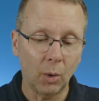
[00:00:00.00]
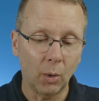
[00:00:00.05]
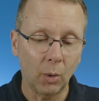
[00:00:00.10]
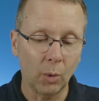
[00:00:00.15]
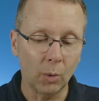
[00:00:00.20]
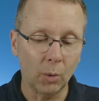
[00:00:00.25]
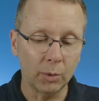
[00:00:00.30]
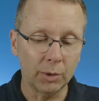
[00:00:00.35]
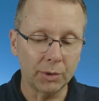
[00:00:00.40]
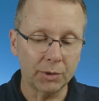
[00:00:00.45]

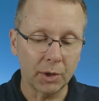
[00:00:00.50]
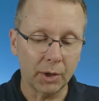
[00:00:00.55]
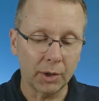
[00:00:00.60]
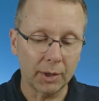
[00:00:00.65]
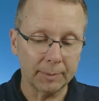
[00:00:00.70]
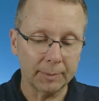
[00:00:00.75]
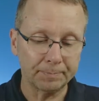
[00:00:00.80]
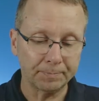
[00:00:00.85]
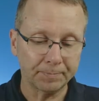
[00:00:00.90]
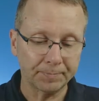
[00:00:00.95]
all the
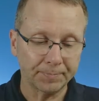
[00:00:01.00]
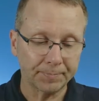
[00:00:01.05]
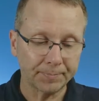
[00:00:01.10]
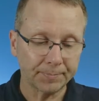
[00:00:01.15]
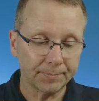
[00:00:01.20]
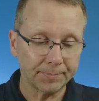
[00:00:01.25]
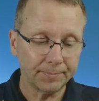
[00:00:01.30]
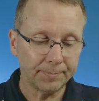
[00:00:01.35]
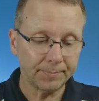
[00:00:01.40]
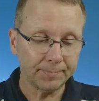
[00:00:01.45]
time.
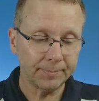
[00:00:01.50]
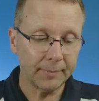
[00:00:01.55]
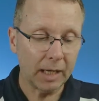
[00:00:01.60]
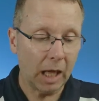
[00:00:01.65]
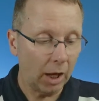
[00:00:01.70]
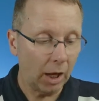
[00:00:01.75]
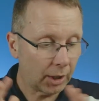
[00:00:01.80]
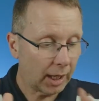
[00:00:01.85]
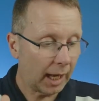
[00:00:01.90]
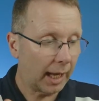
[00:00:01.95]

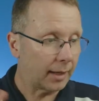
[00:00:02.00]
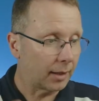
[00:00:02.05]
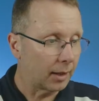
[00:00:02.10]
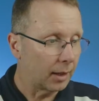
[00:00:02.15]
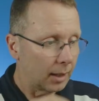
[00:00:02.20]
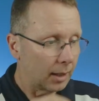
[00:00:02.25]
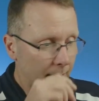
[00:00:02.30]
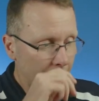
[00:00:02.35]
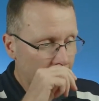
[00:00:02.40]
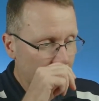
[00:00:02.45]
Okay,
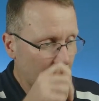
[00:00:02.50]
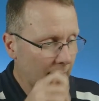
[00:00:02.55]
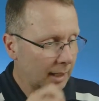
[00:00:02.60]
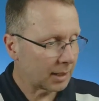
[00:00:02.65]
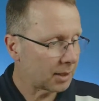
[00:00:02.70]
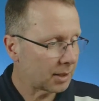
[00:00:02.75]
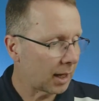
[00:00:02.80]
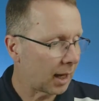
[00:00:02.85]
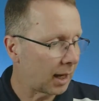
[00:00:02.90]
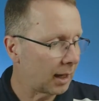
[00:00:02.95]
so
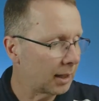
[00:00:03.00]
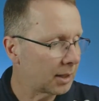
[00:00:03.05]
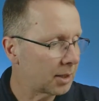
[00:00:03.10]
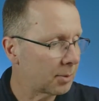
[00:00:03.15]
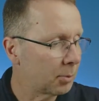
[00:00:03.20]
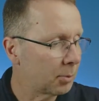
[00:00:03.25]
let's